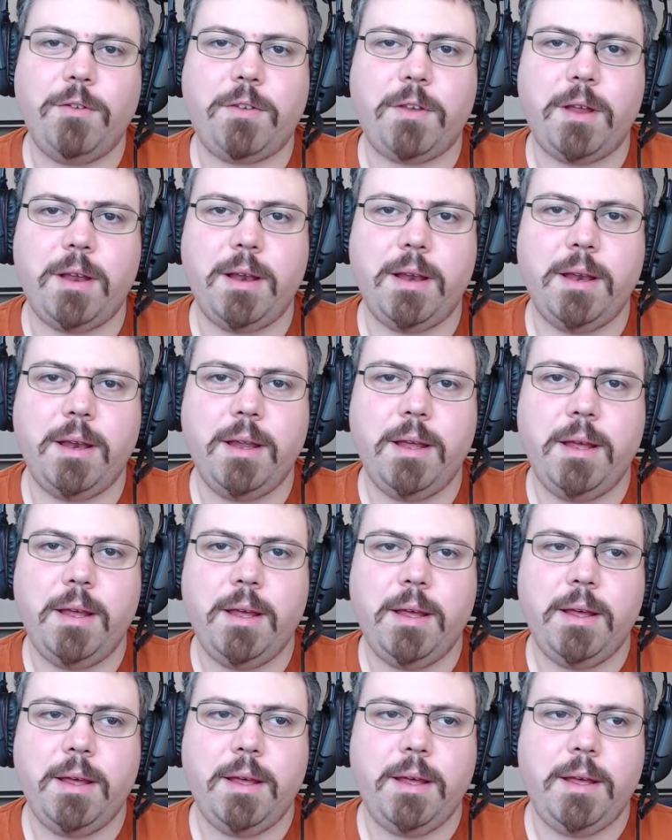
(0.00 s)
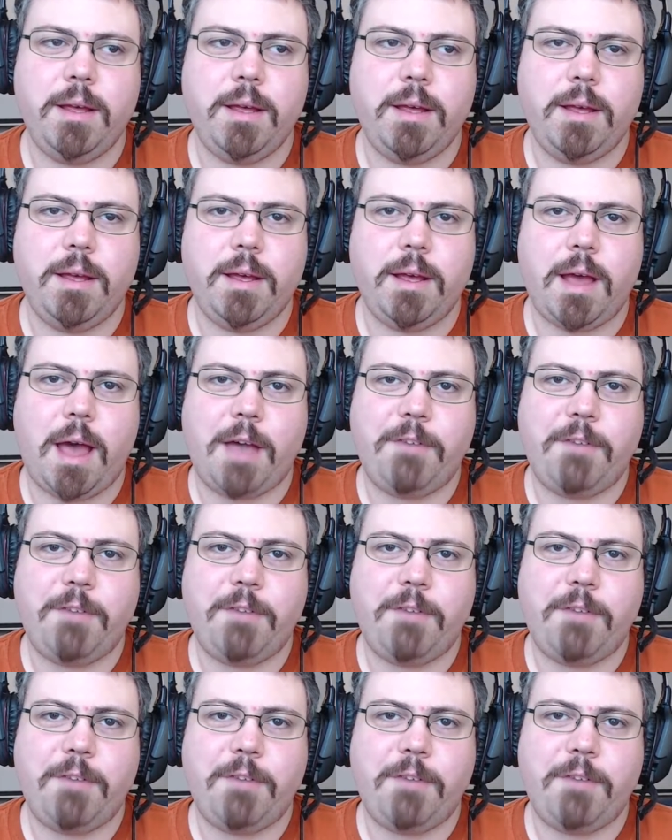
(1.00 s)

And I